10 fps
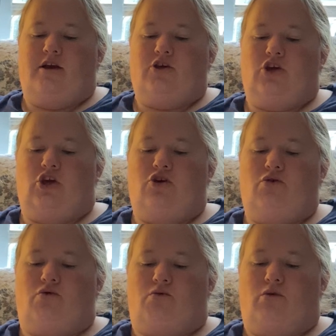
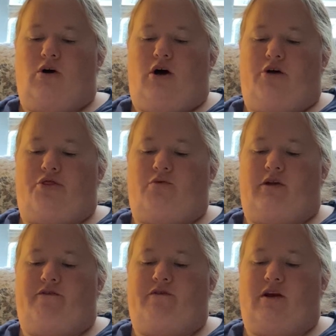You, all
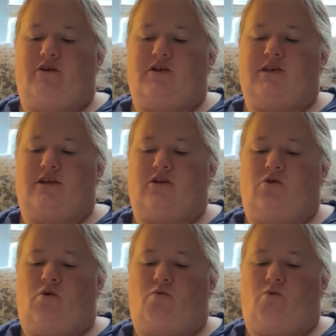three fairies said
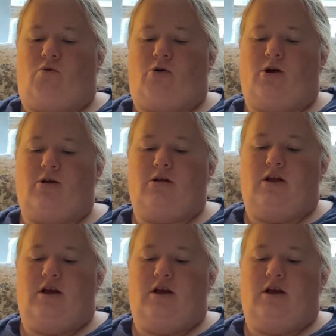to Aurora.